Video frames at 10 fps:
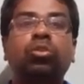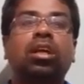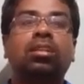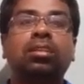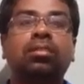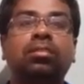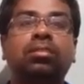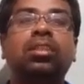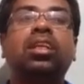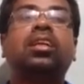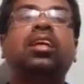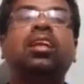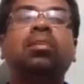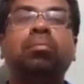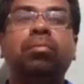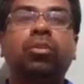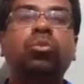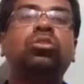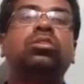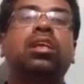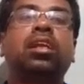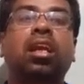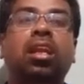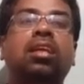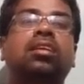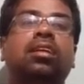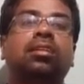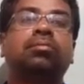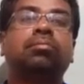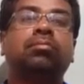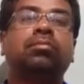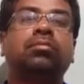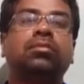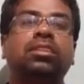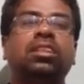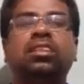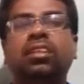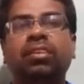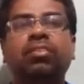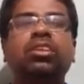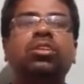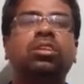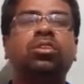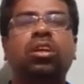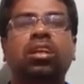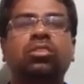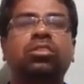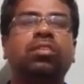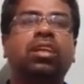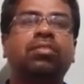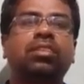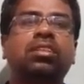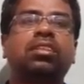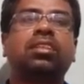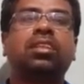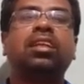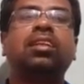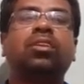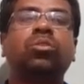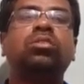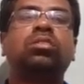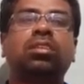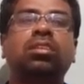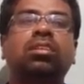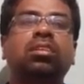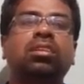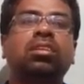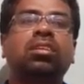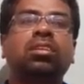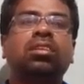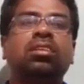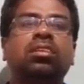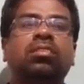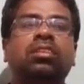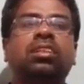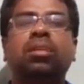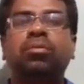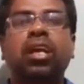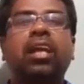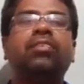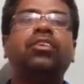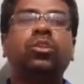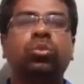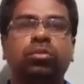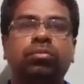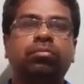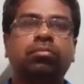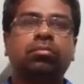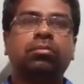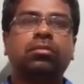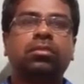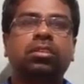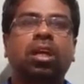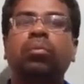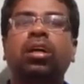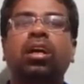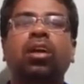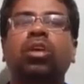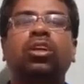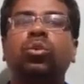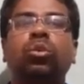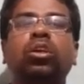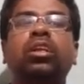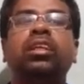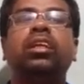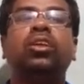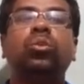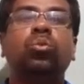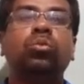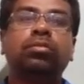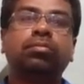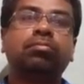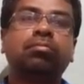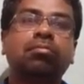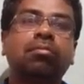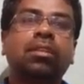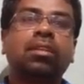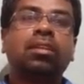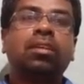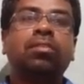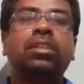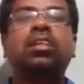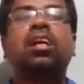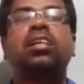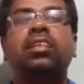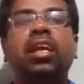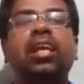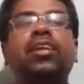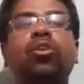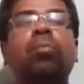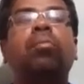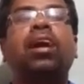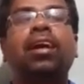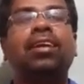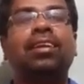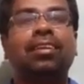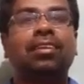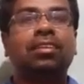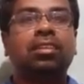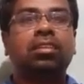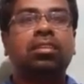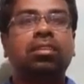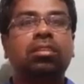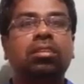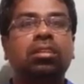I strongly believe that these are the 10 rules and regulations. It is everyone, you are also aware of these 10 rules. Just I'm sharing with you. I have not told you anything new. It is already there in your mind.